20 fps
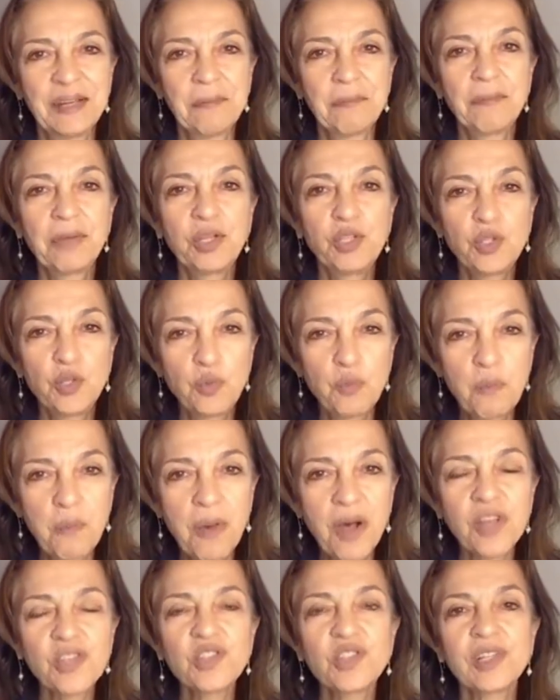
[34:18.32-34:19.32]
But you
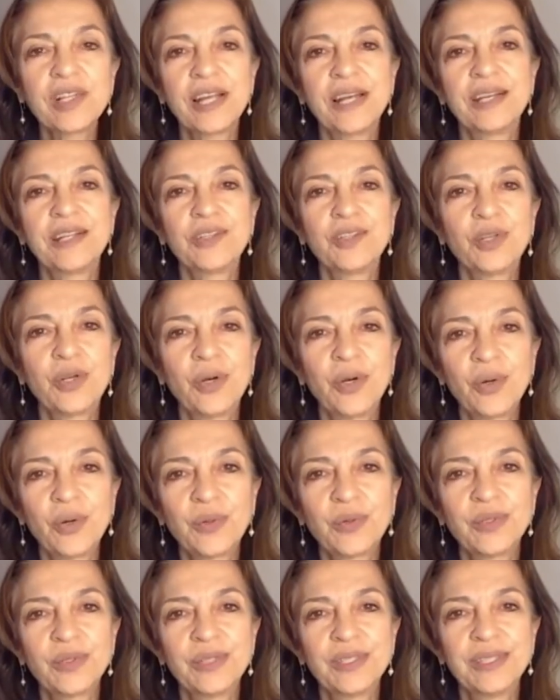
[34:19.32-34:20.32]
must let it go
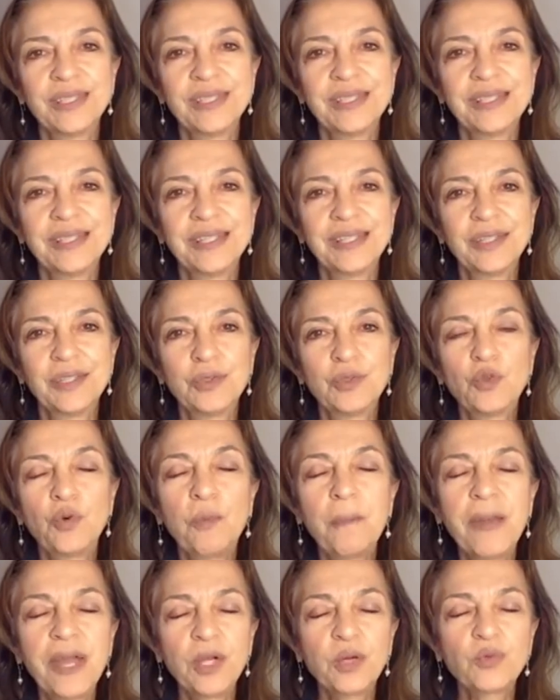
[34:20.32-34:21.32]
to
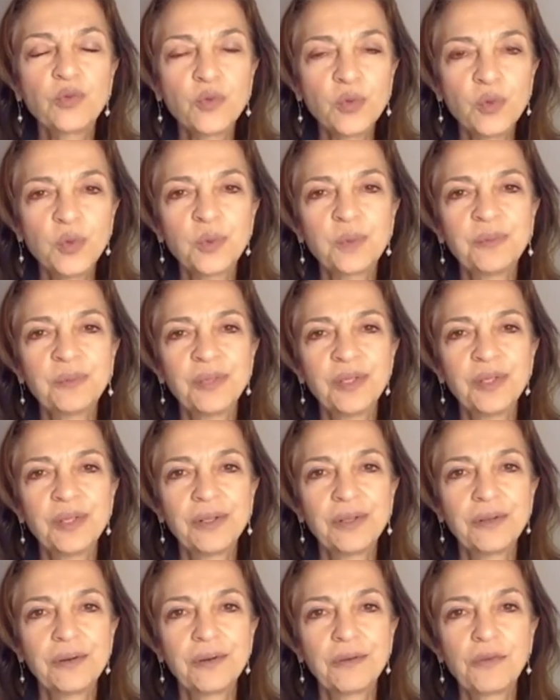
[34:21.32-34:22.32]
make room
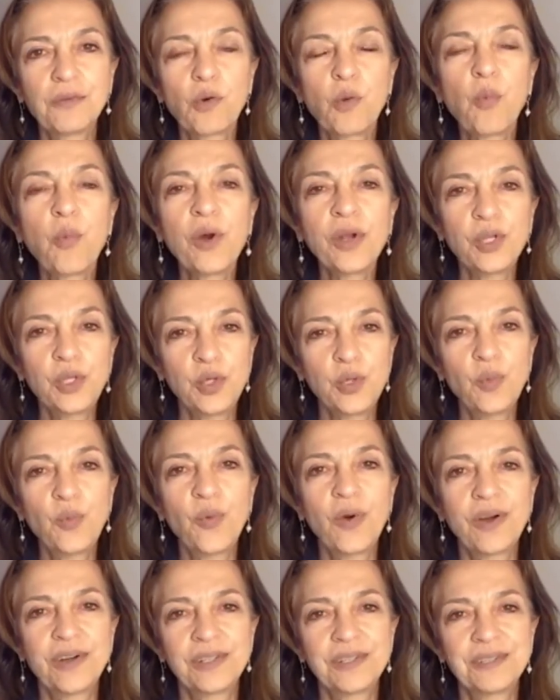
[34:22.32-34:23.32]
for what you
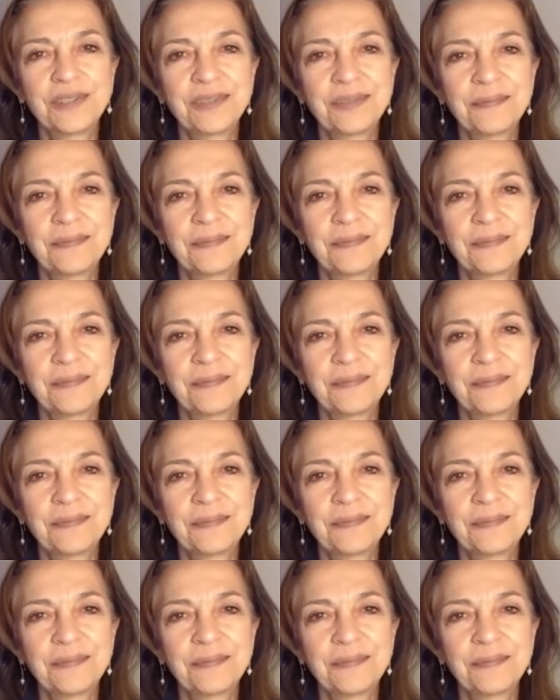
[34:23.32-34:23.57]
want.